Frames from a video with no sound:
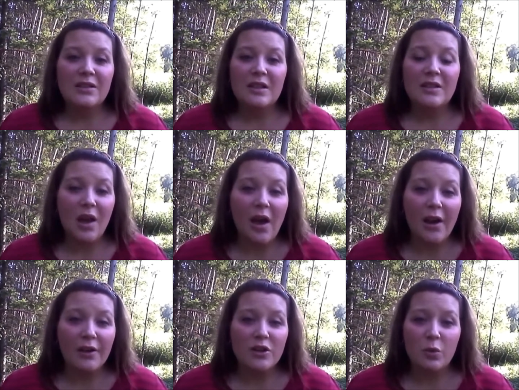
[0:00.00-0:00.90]

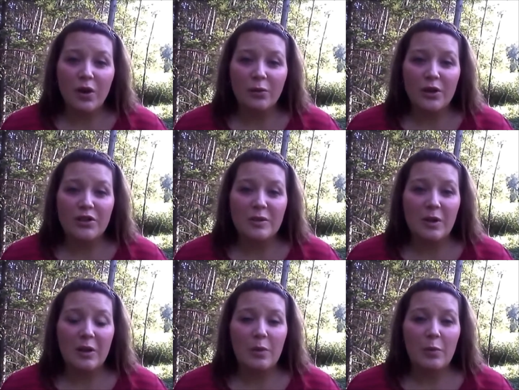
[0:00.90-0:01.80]
desire to want to reach as
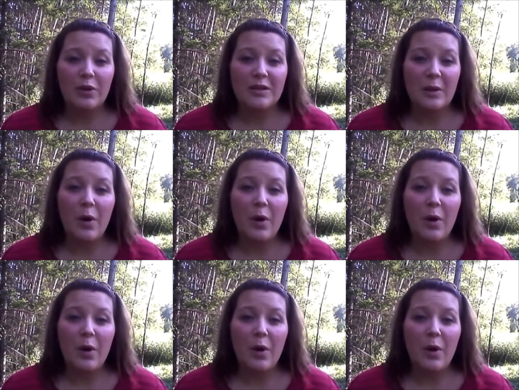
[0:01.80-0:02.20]
many people as I